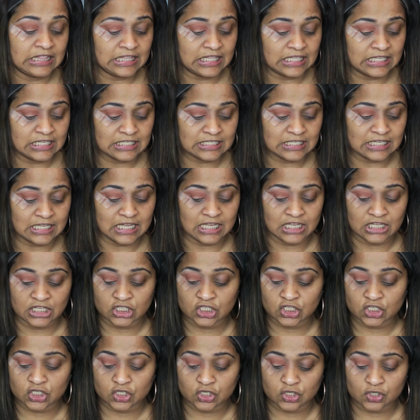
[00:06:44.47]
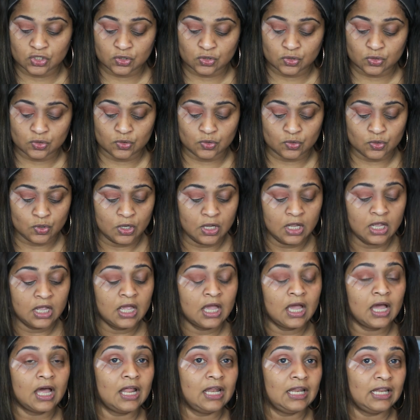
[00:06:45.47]
this into
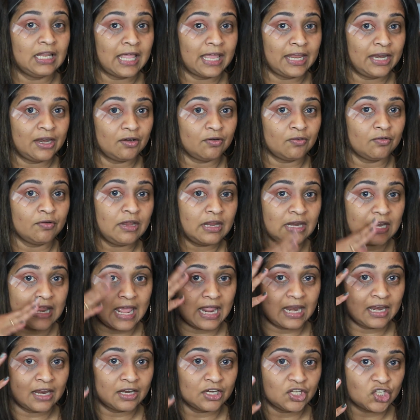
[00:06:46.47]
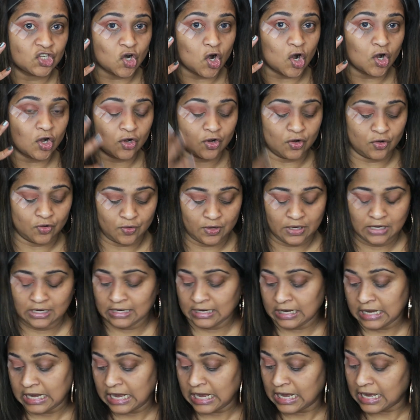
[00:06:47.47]
a lighter green and a darker green.
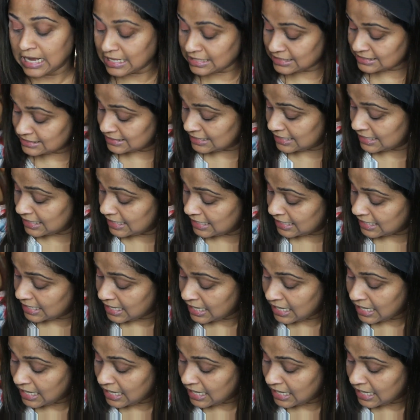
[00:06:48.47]
Let's see.